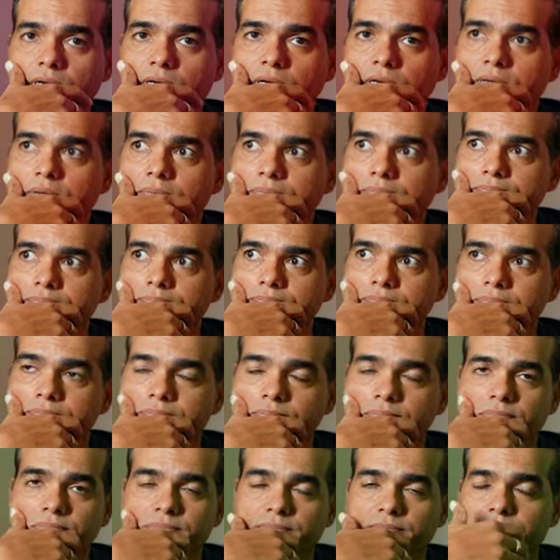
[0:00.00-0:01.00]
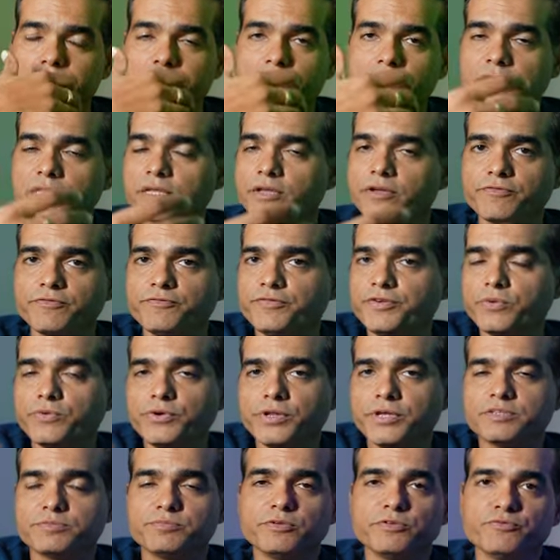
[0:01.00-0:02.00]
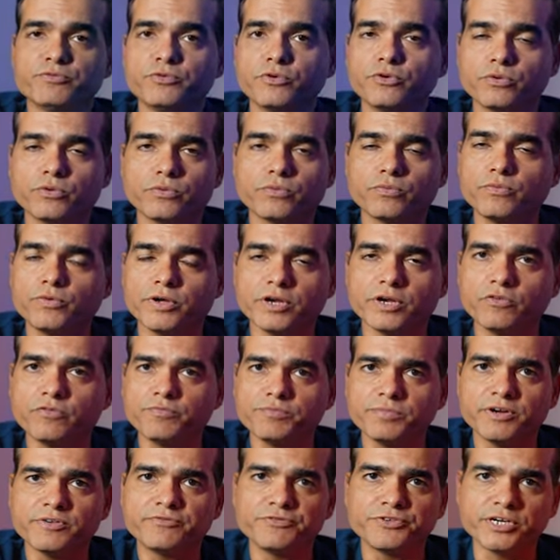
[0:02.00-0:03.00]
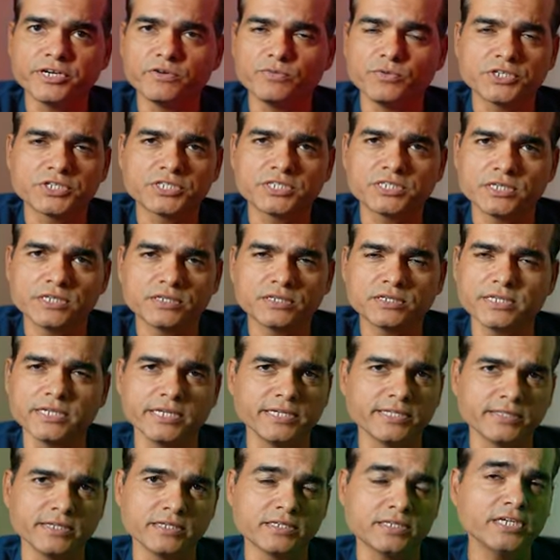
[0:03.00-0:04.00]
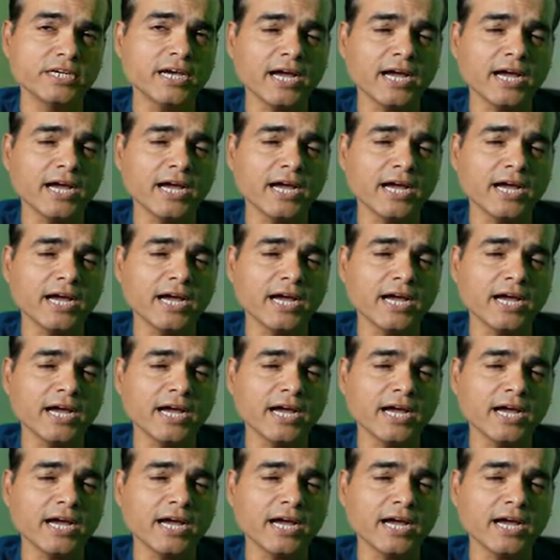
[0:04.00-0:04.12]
a few days before, one of my friend was saying that,